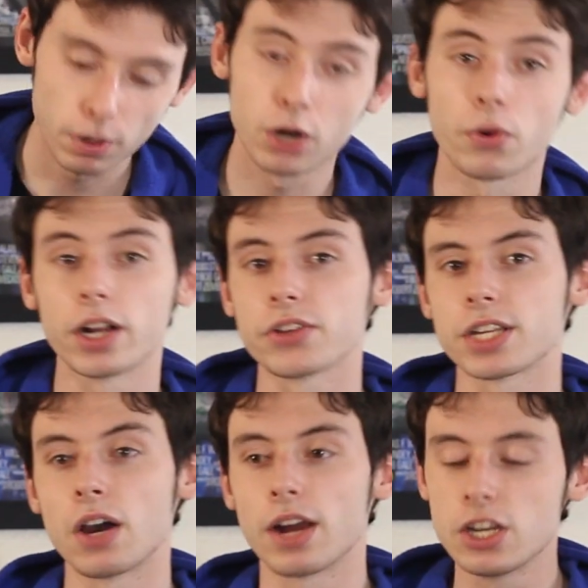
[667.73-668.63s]
Rock
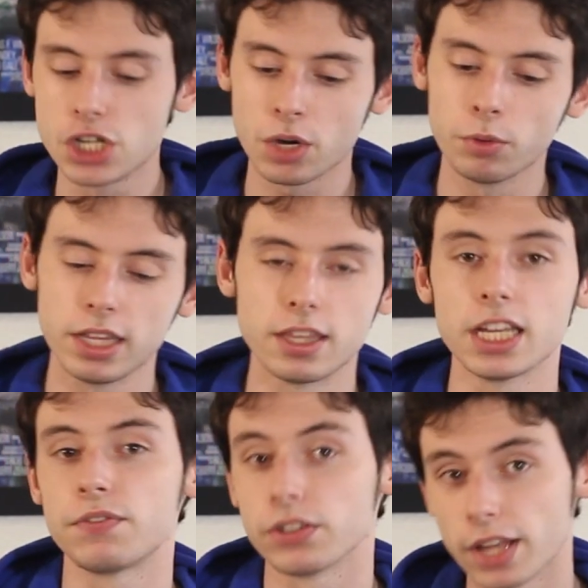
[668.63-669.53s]
Royale's out. I genuinely
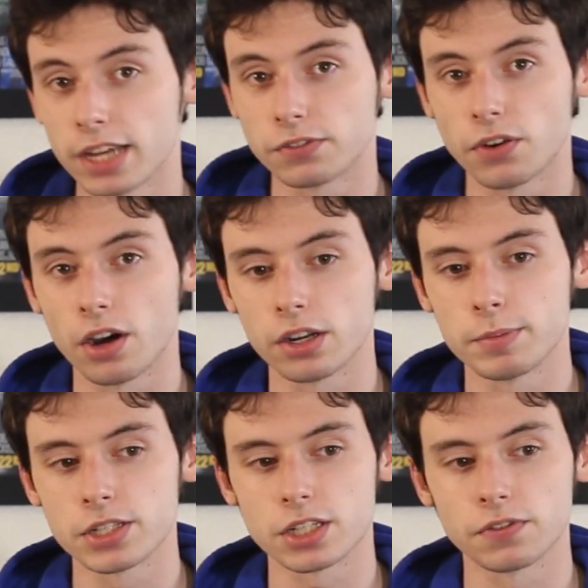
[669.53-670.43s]
think if you like
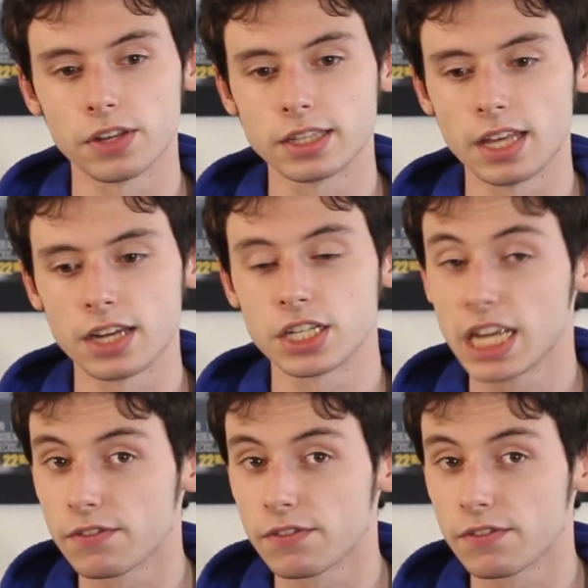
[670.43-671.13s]
Fodom and stuff like that,